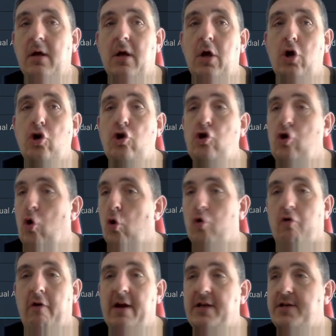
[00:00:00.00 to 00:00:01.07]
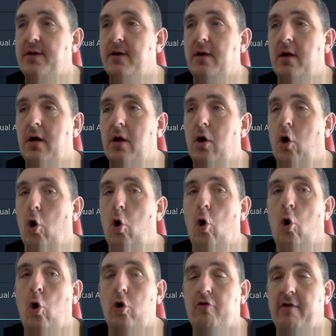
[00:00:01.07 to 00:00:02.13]
no crit,
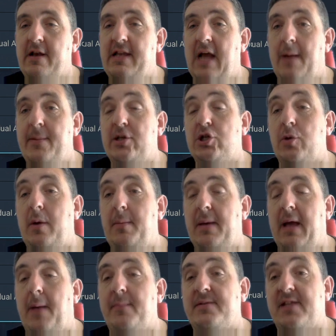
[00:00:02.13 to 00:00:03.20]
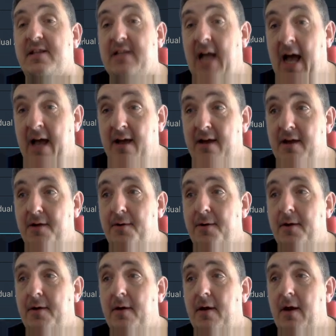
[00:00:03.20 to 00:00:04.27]
all crit damage, so he becomes the tank,
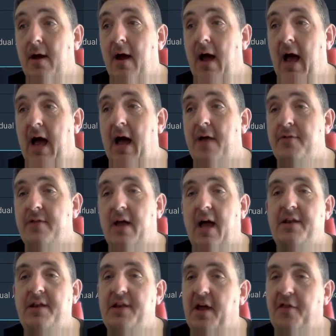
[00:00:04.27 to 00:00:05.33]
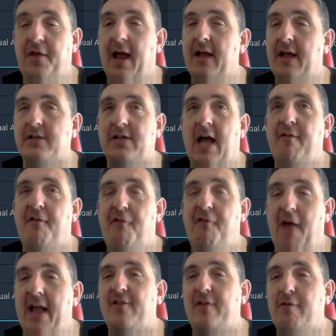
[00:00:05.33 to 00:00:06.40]
and nothing else. I've
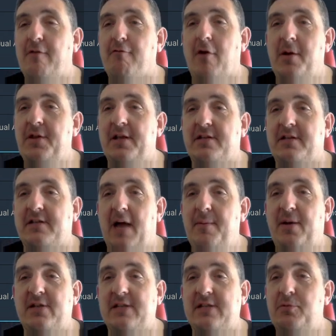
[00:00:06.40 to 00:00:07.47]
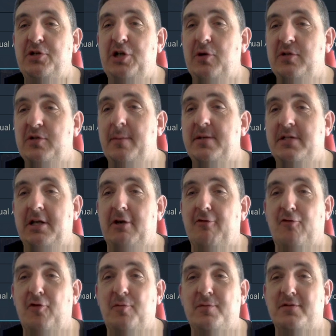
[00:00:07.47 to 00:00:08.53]
effectively ruined this guy because I was using him in secret
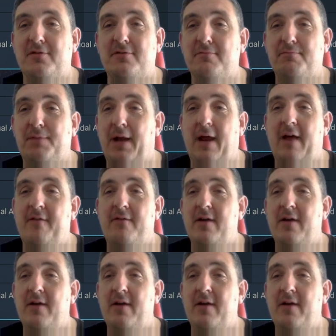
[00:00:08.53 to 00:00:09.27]
rooms, but I